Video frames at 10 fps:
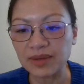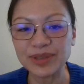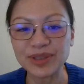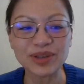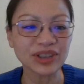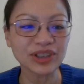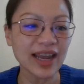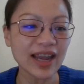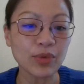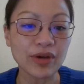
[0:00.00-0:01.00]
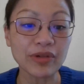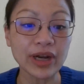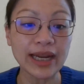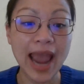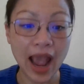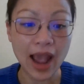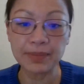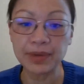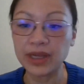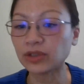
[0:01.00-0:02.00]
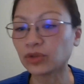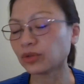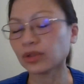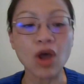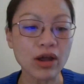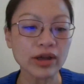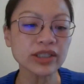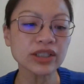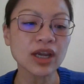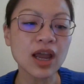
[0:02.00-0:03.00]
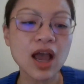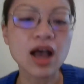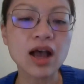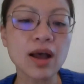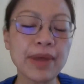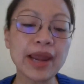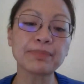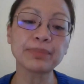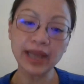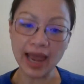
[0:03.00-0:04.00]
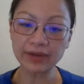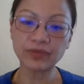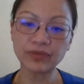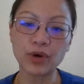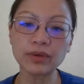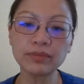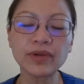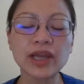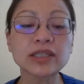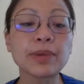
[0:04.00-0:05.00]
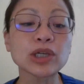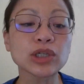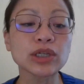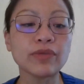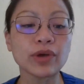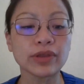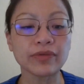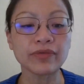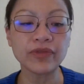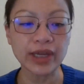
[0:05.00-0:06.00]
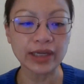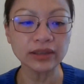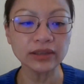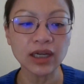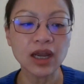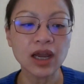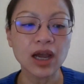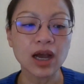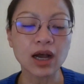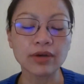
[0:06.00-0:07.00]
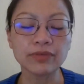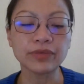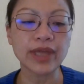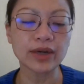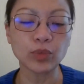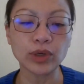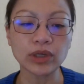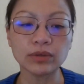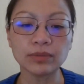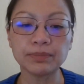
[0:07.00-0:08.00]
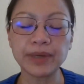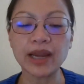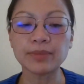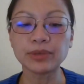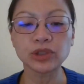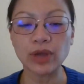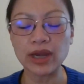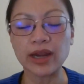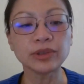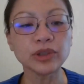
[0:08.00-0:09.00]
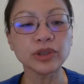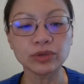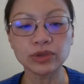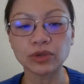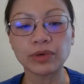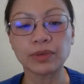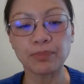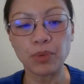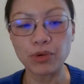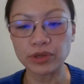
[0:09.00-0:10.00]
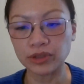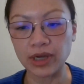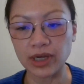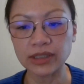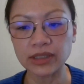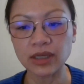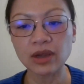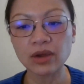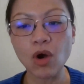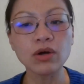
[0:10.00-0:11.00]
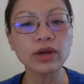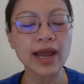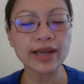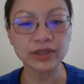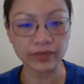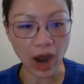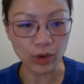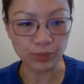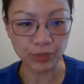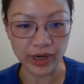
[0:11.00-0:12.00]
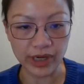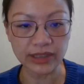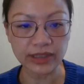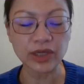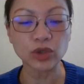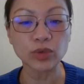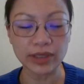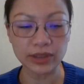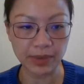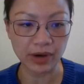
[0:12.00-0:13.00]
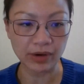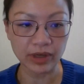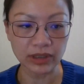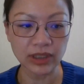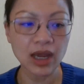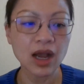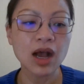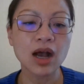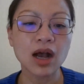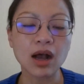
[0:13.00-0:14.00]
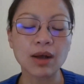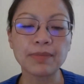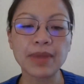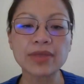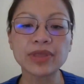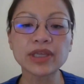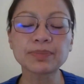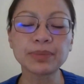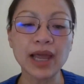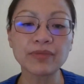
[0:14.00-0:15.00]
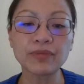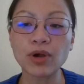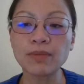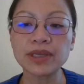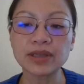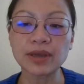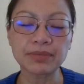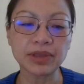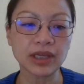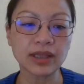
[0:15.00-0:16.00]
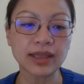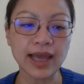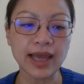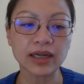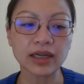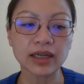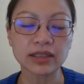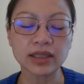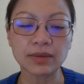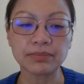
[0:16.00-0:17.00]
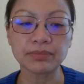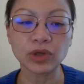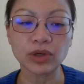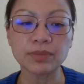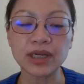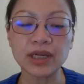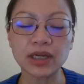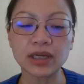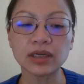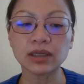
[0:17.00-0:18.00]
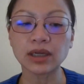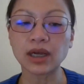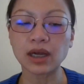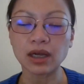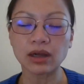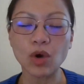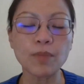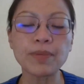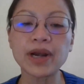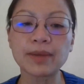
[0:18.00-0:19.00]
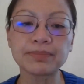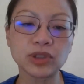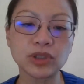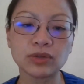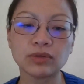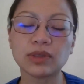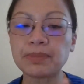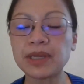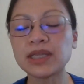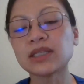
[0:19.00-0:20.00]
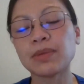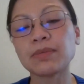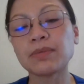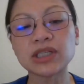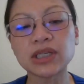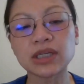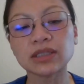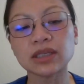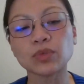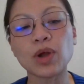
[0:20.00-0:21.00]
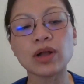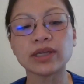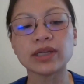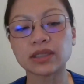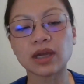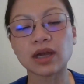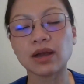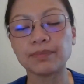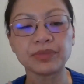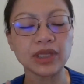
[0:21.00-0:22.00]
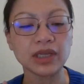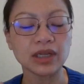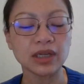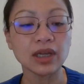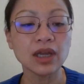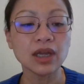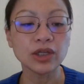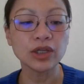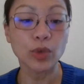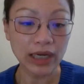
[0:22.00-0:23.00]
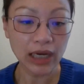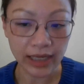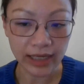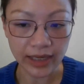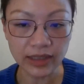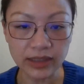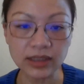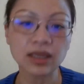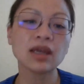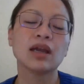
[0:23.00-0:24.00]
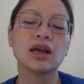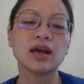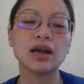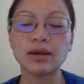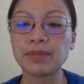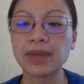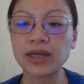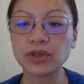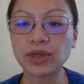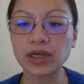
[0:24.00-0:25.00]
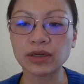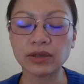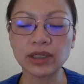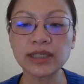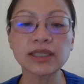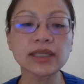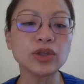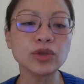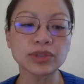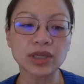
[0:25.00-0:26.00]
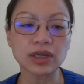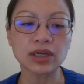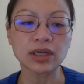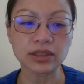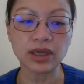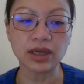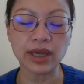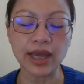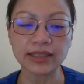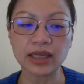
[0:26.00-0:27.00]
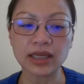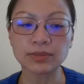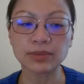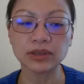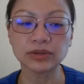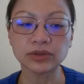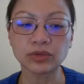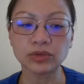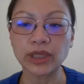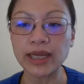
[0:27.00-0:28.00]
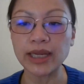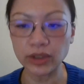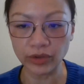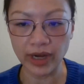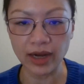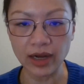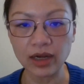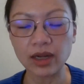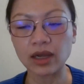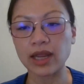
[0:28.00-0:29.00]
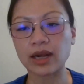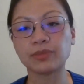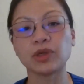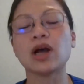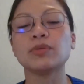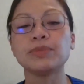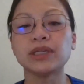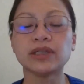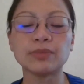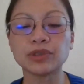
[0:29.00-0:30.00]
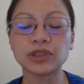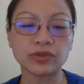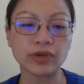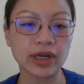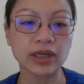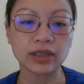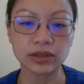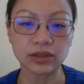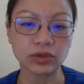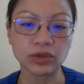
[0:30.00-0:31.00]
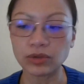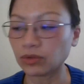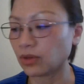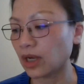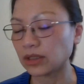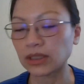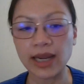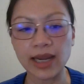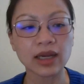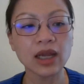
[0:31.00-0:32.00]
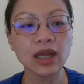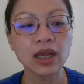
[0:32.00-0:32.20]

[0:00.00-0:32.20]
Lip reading: So today we're really happy to launch a platform, especially for the field, that will be able to enable you to report to us all kinds of outbreaks that you experience. And this platform is something that it's going to be open up to the peacekeeping missions as well as the UN clinics. And you can easily use it. It is accessible through the internet, and I'll be demonstrating it to you today.